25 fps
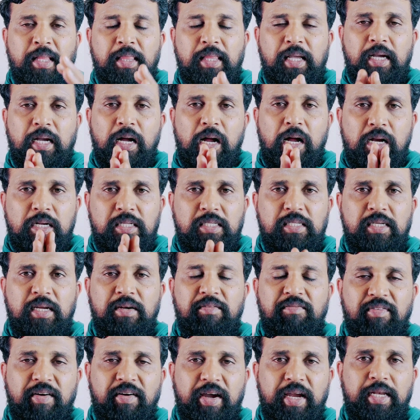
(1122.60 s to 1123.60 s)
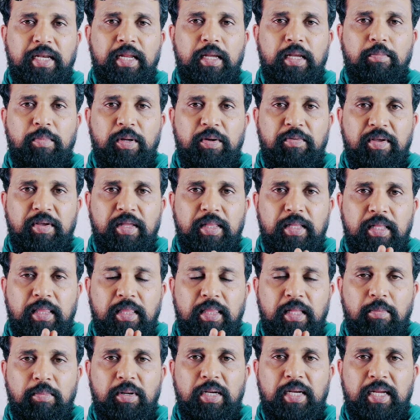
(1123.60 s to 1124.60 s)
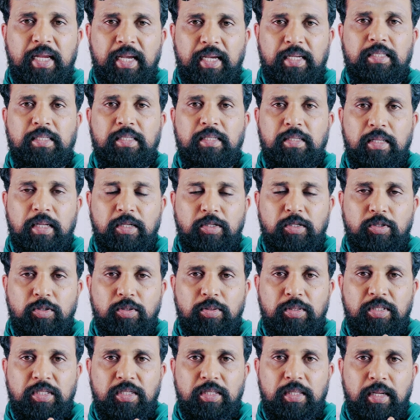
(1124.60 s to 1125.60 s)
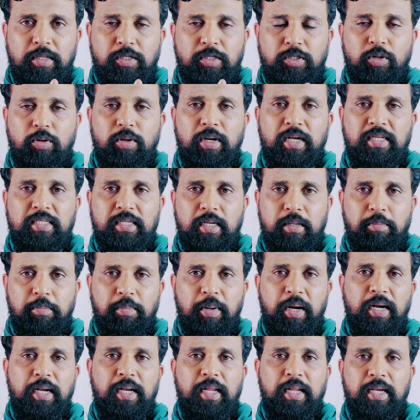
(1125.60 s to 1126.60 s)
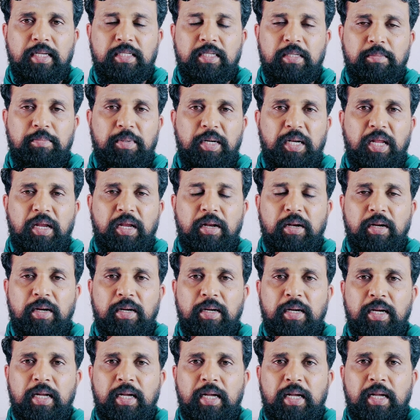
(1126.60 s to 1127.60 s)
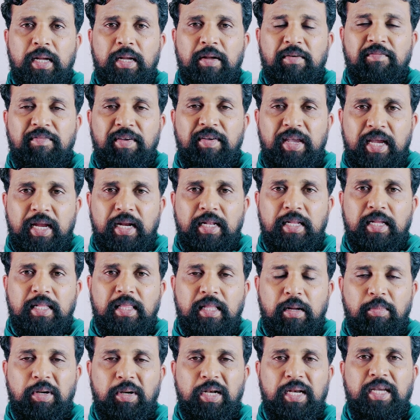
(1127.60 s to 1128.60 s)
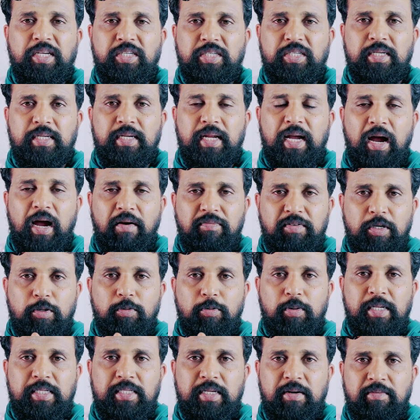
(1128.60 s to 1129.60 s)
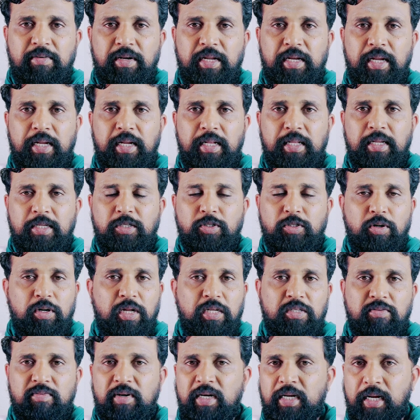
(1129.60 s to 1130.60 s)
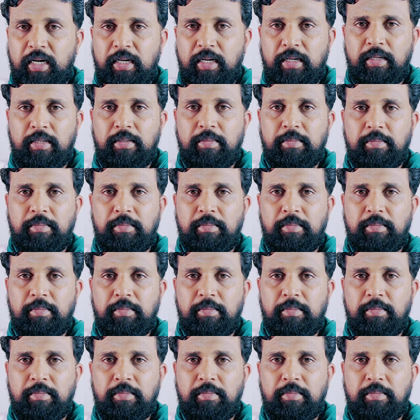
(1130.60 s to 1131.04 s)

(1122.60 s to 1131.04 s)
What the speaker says: The constant fighting between the Tamil kings, the Cholas and Pandyas in particular, weakened the Tamil nation. After 1279, the Cholas were done.